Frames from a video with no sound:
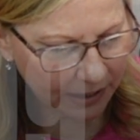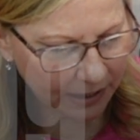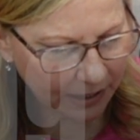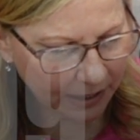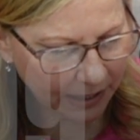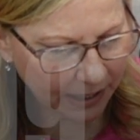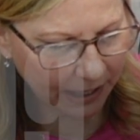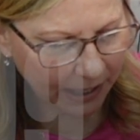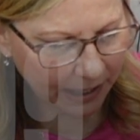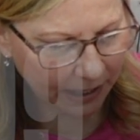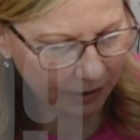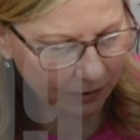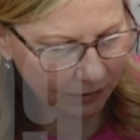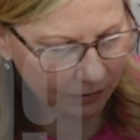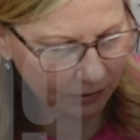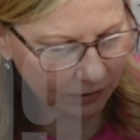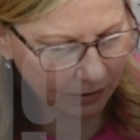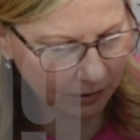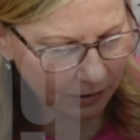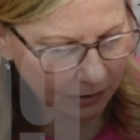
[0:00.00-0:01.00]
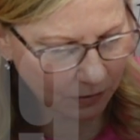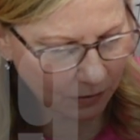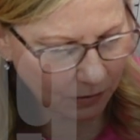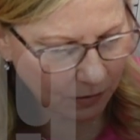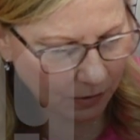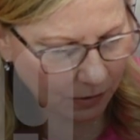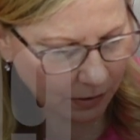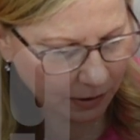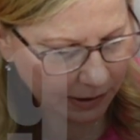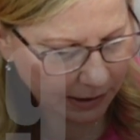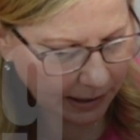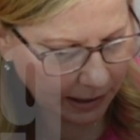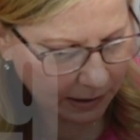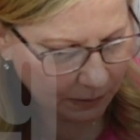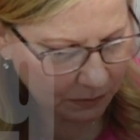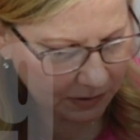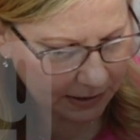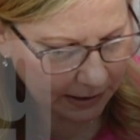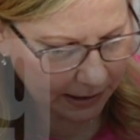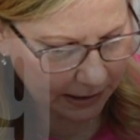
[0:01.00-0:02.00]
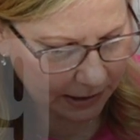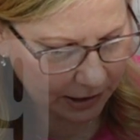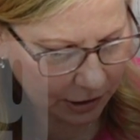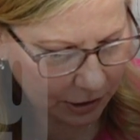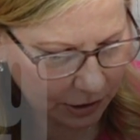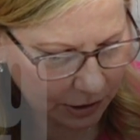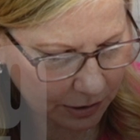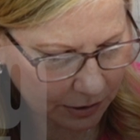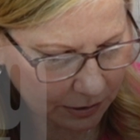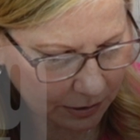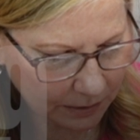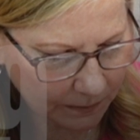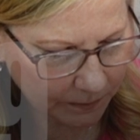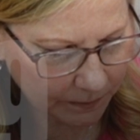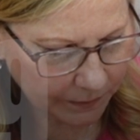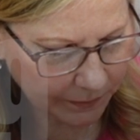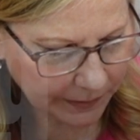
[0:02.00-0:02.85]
a handle or that was additional.